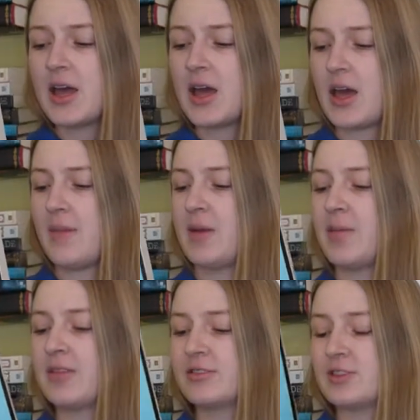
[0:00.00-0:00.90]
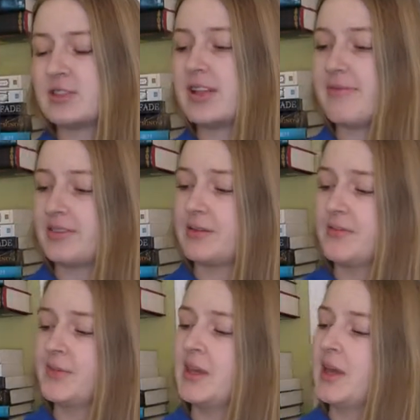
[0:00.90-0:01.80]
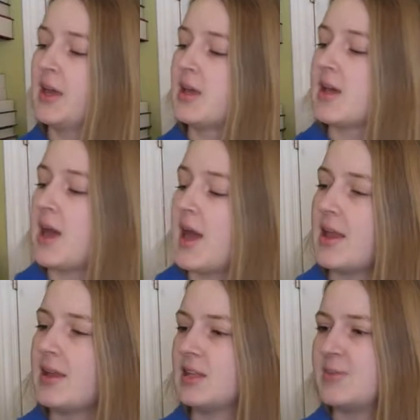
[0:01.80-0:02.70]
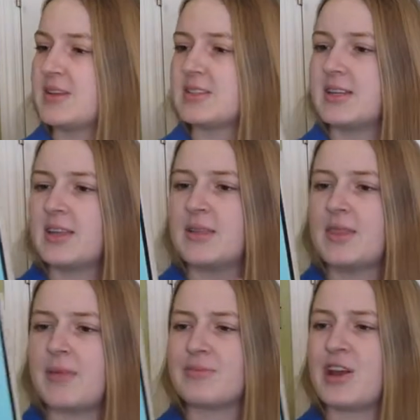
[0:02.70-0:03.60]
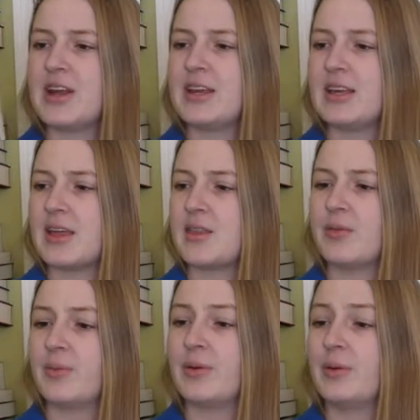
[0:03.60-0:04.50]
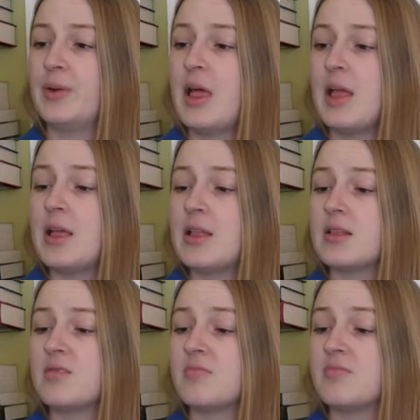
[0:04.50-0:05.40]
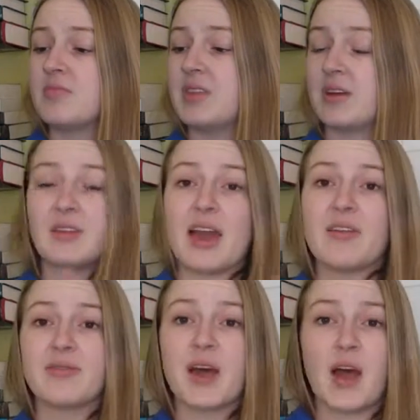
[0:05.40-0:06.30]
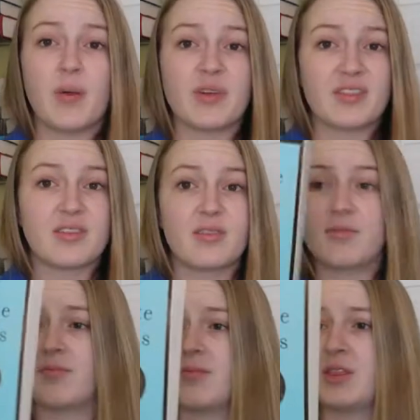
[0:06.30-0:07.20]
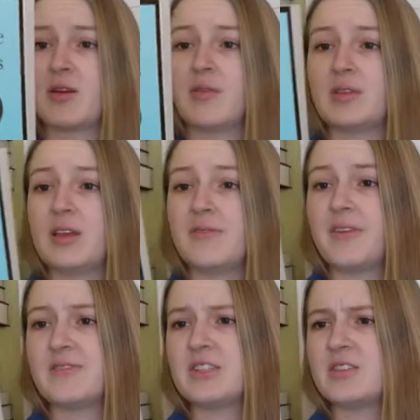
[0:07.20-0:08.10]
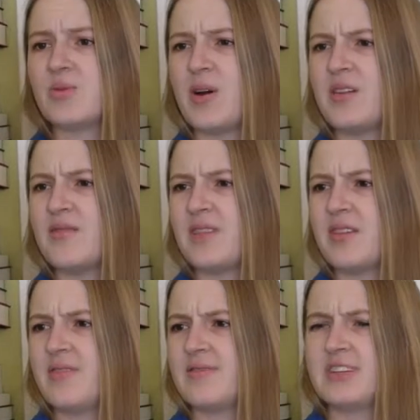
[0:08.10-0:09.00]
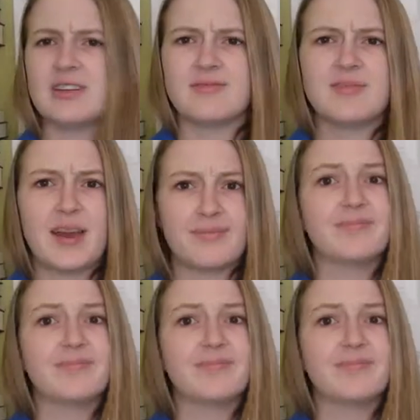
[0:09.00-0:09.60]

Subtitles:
and their mothers just left them, and it's basically them trying to get through their life when they're only 12 and 15. Yeah.